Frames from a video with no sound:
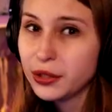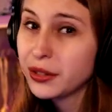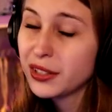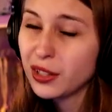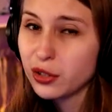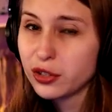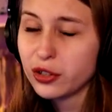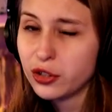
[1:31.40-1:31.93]
You
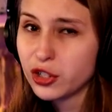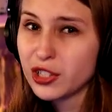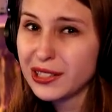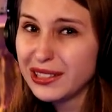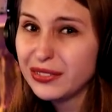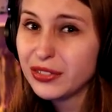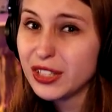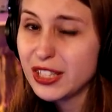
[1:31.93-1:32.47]
can also just
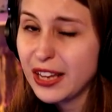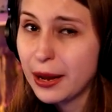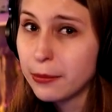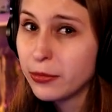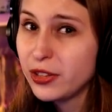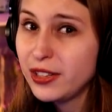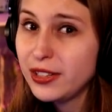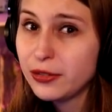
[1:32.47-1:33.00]
leave this
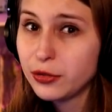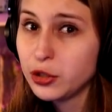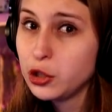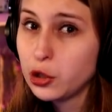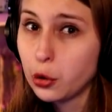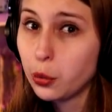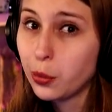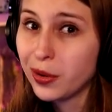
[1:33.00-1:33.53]
empty if you
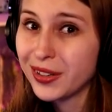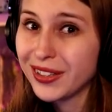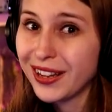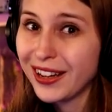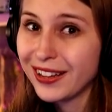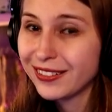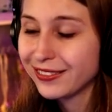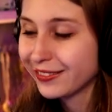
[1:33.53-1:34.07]
don't want
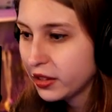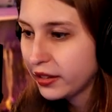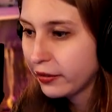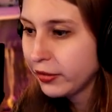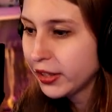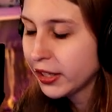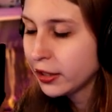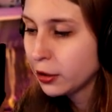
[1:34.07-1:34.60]
that. And then
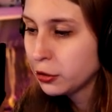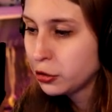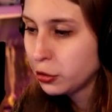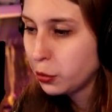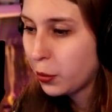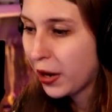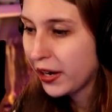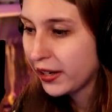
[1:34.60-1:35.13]
we can go
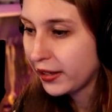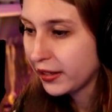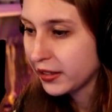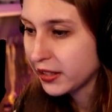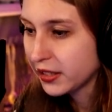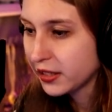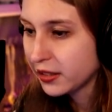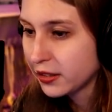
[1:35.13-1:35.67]
to
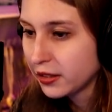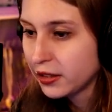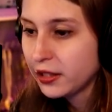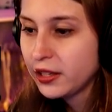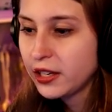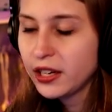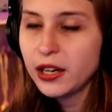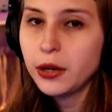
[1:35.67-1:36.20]
whitelist.
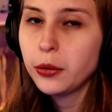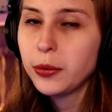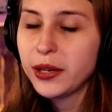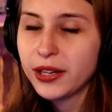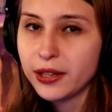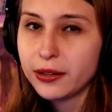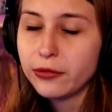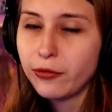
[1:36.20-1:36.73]
Here we
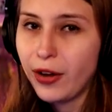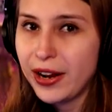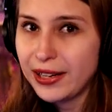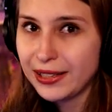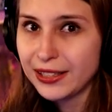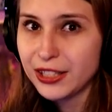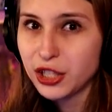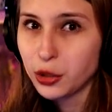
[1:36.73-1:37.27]
can
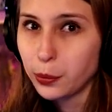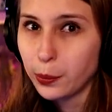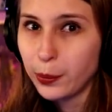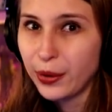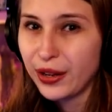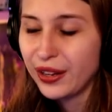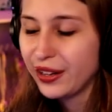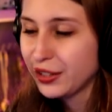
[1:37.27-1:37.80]
whitelist some,
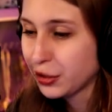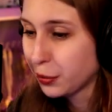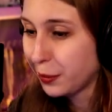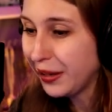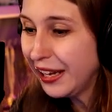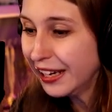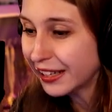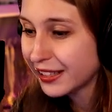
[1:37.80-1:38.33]
some
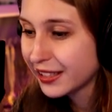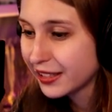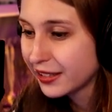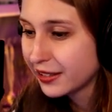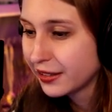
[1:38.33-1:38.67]
links.